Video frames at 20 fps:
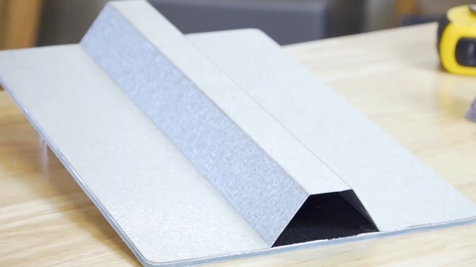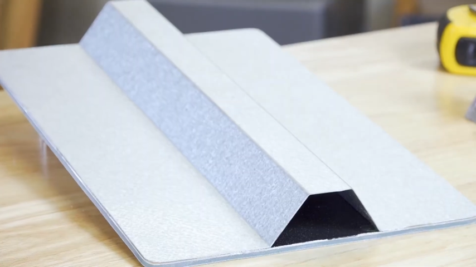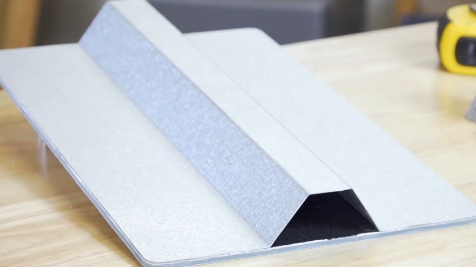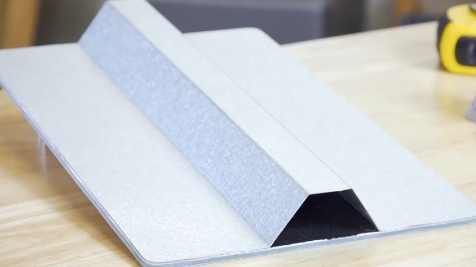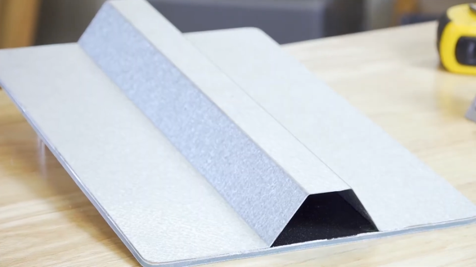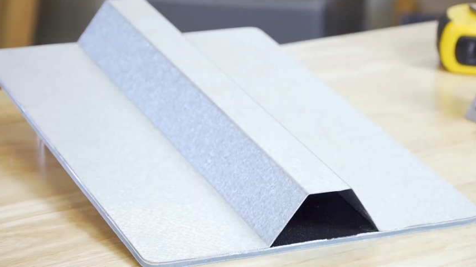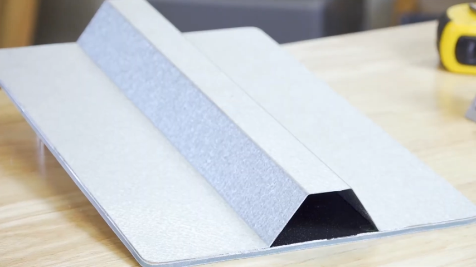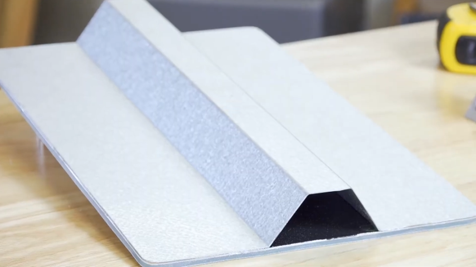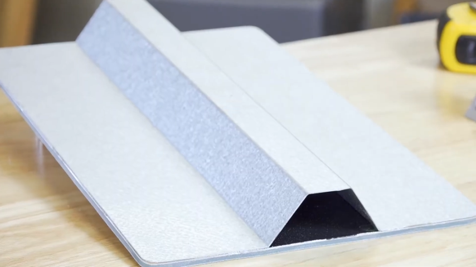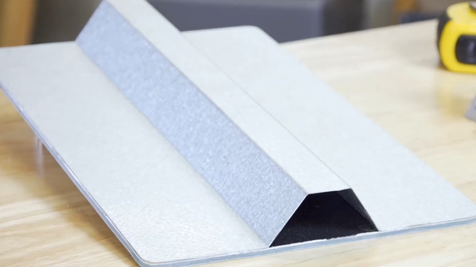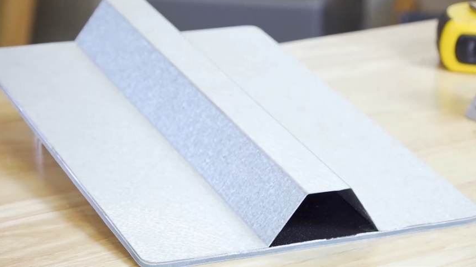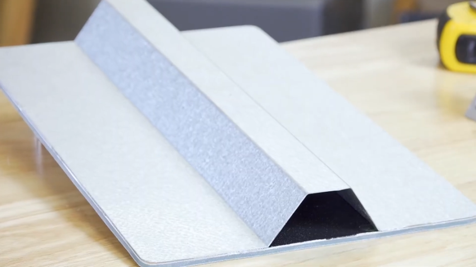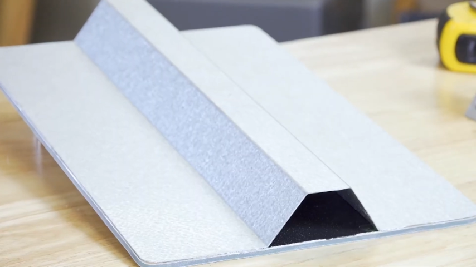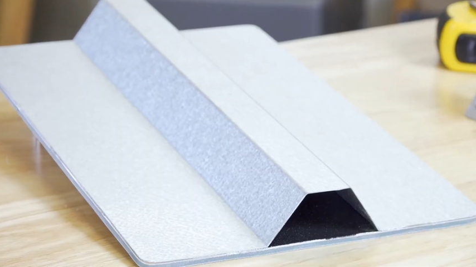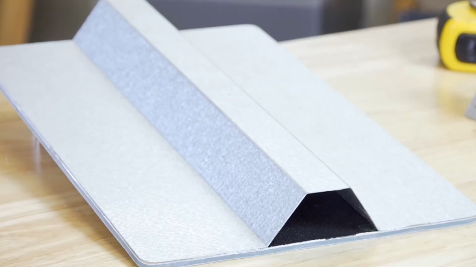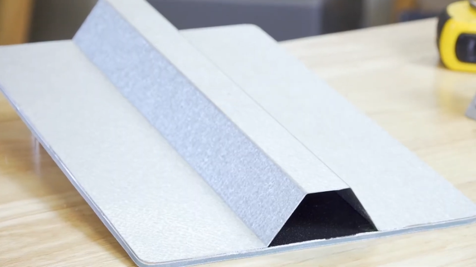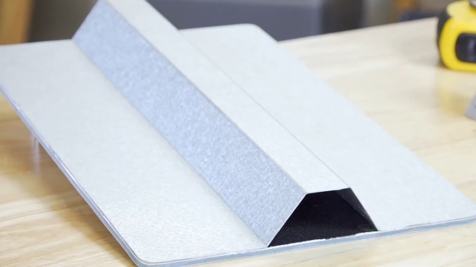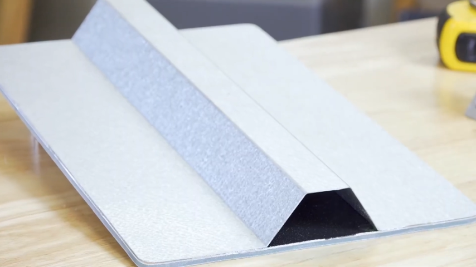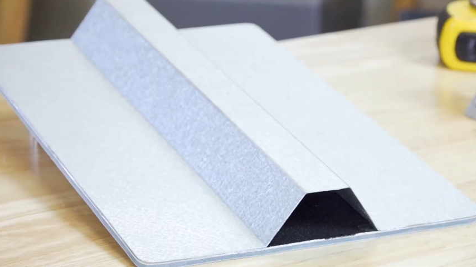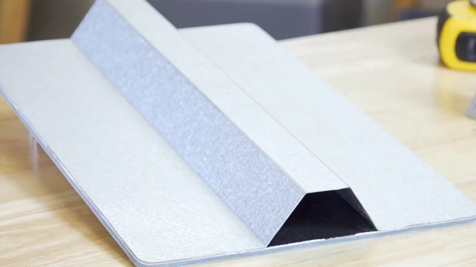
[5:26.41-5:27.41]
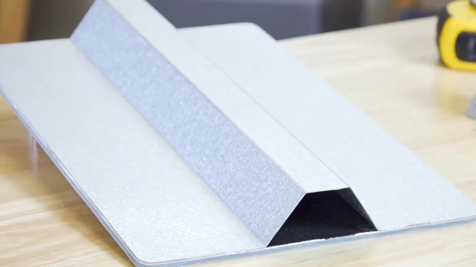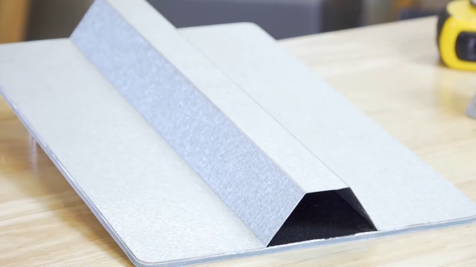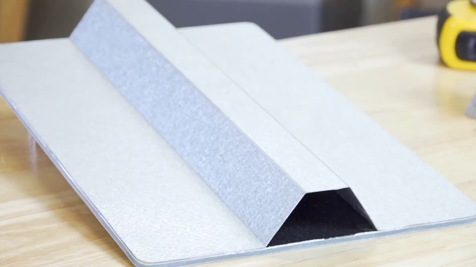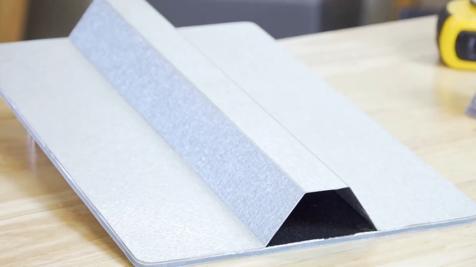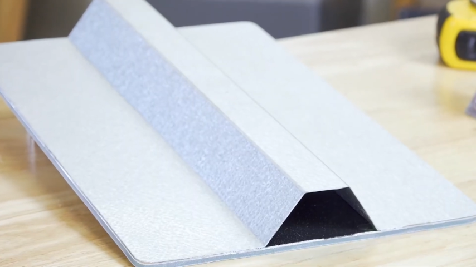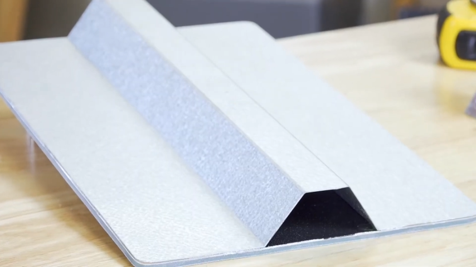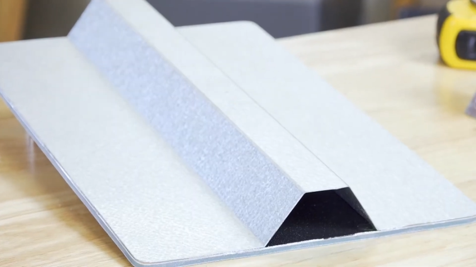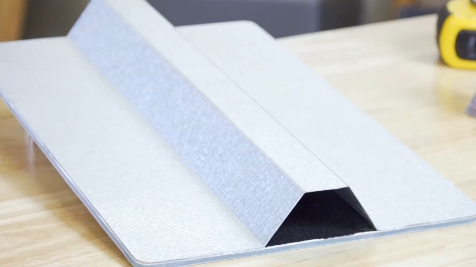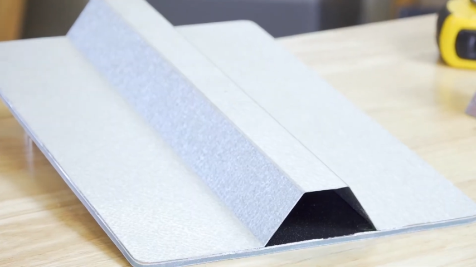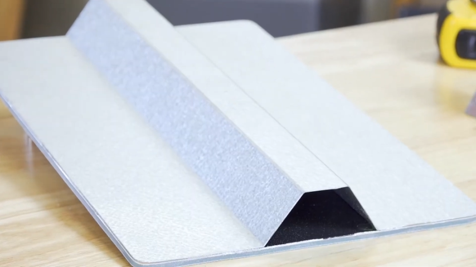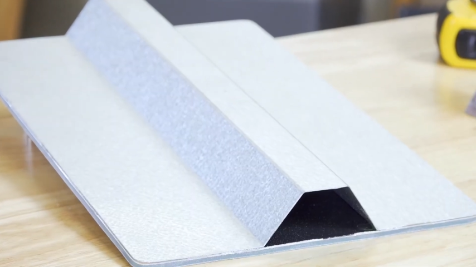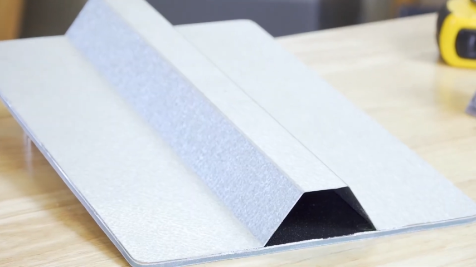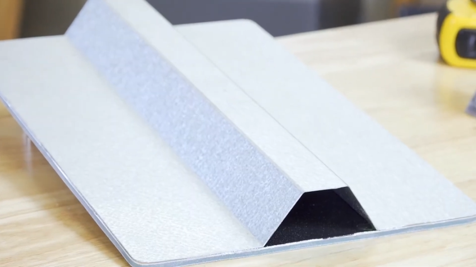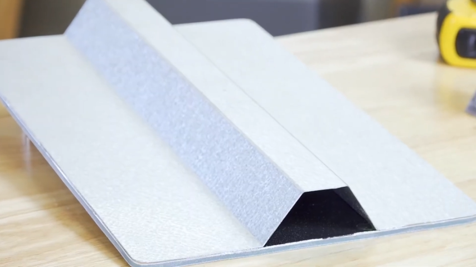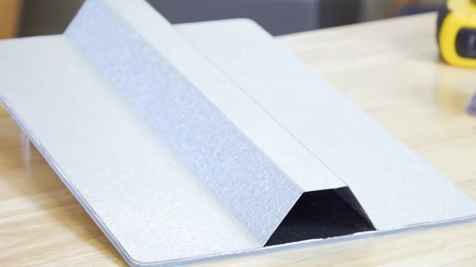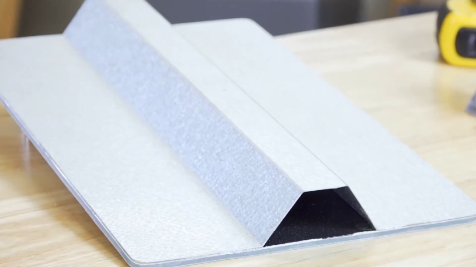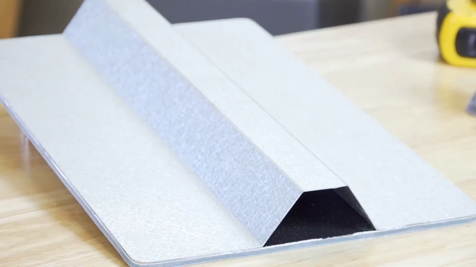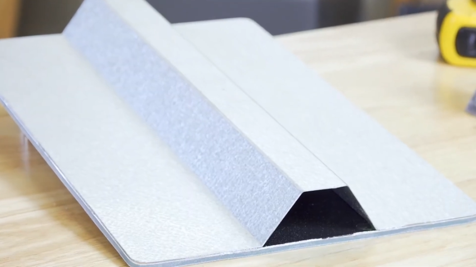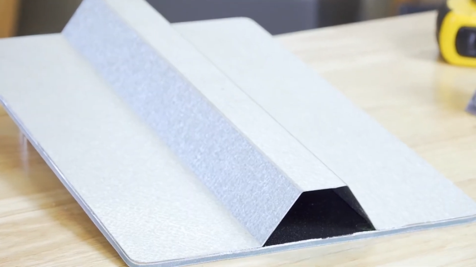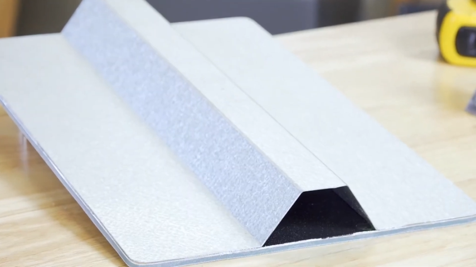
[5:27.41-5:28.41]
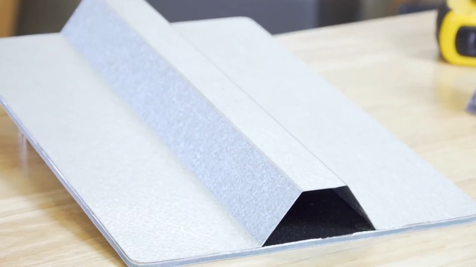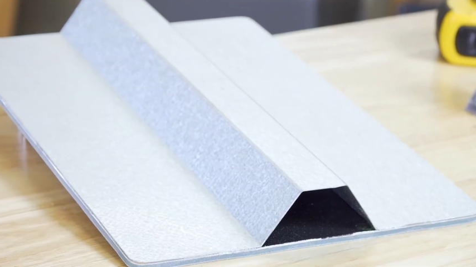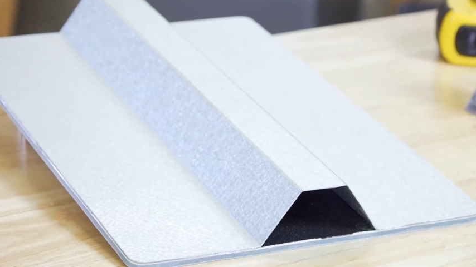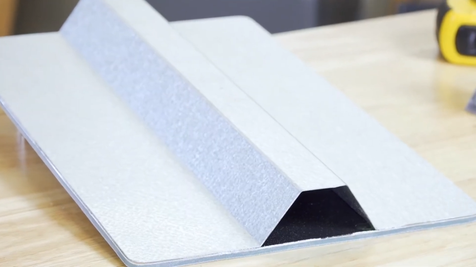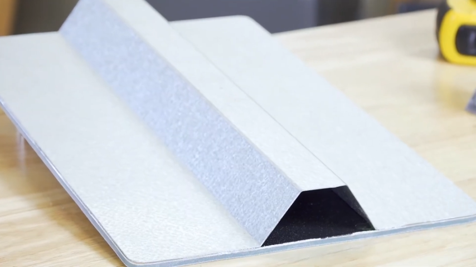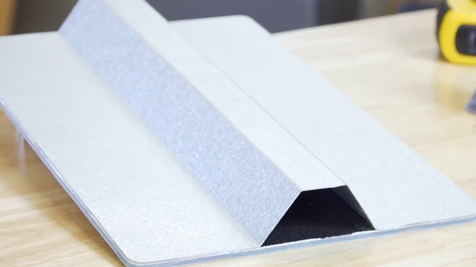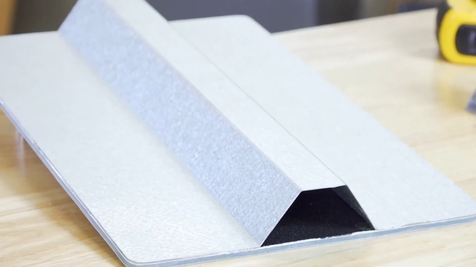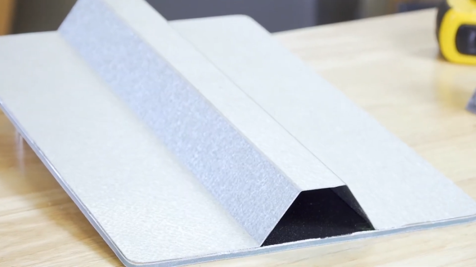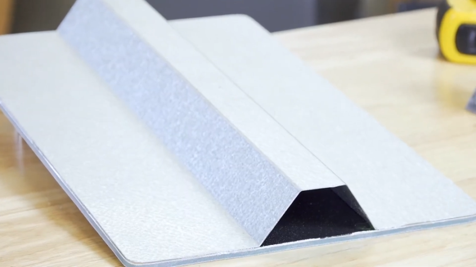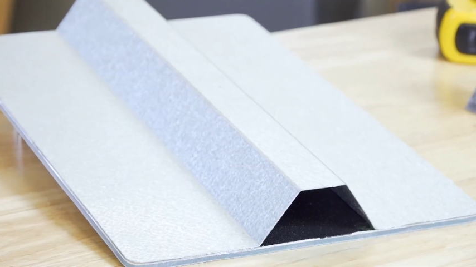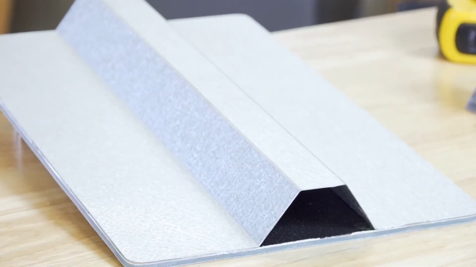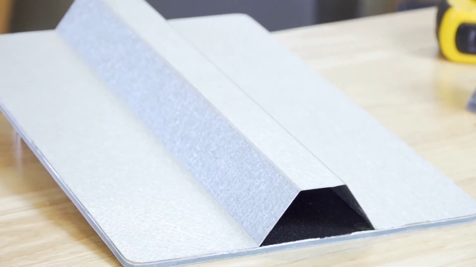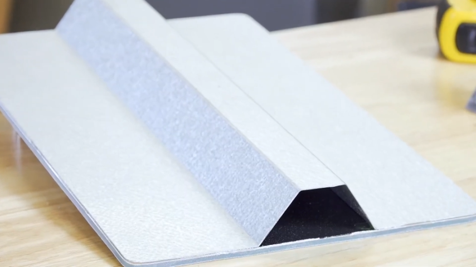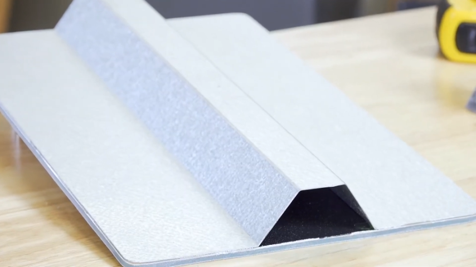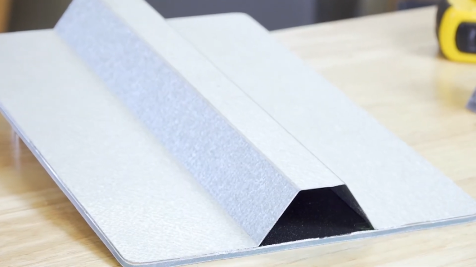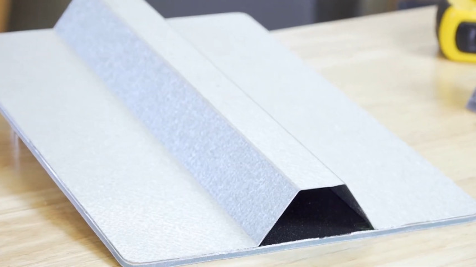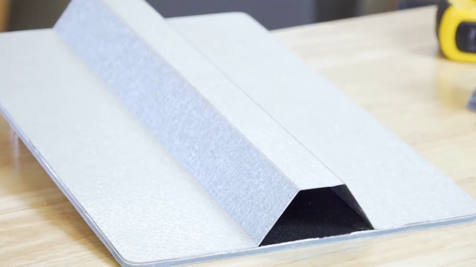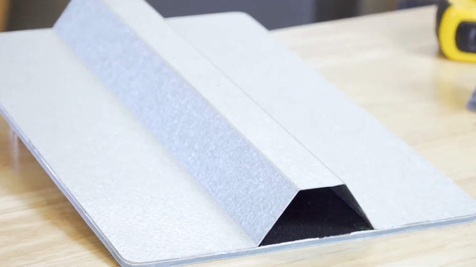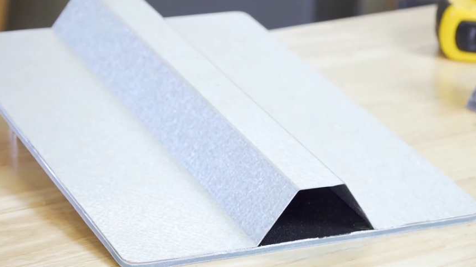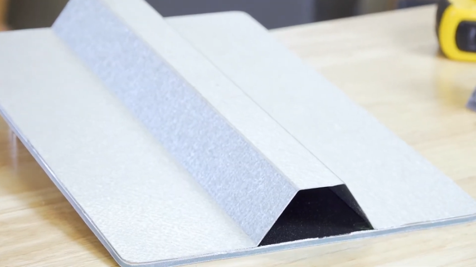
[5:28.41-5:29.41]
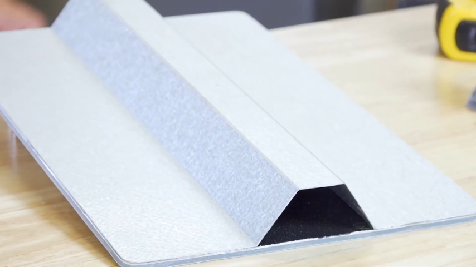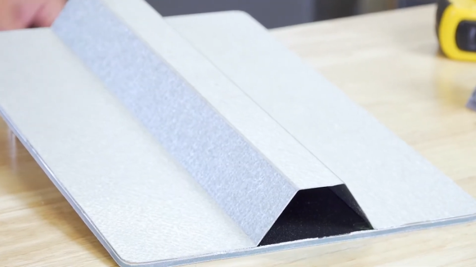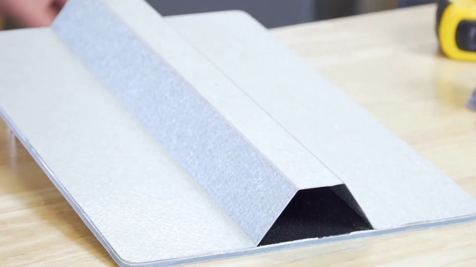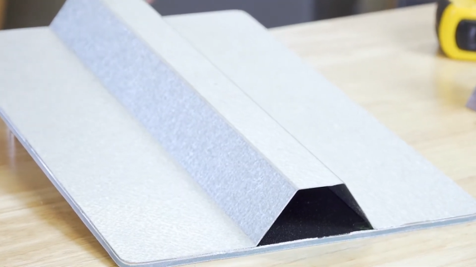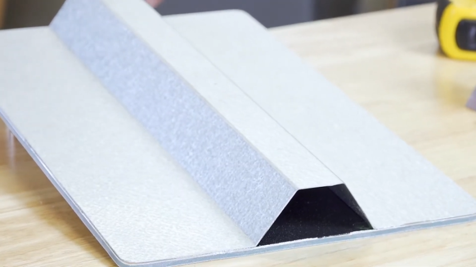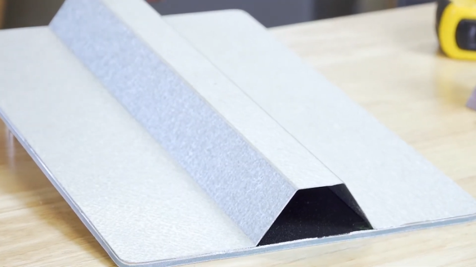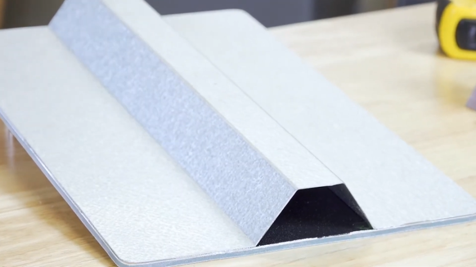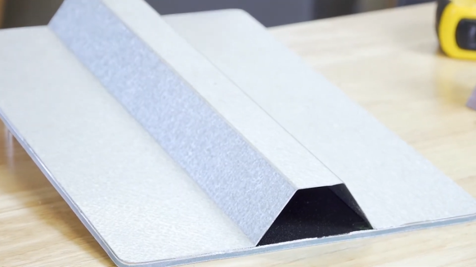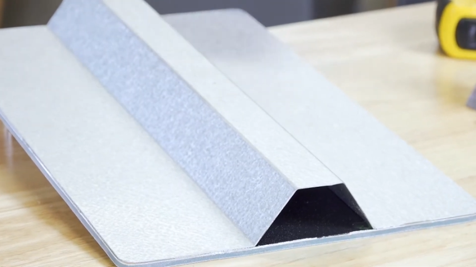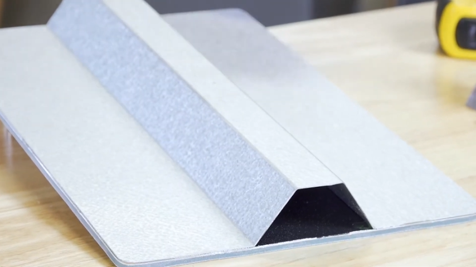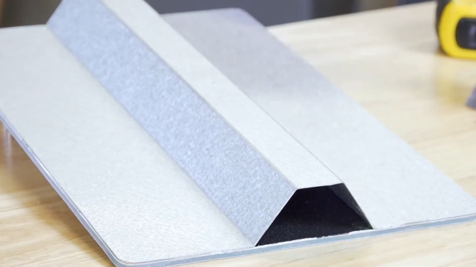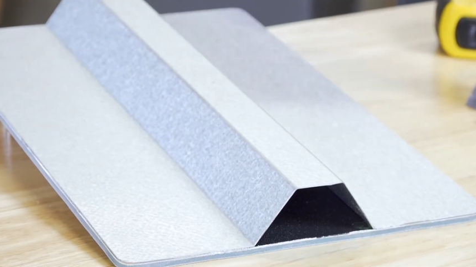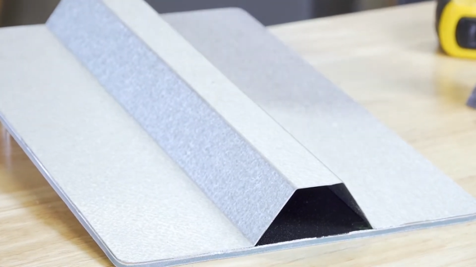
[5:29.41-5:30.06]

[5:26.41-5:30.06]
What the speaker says: (no speaker visible)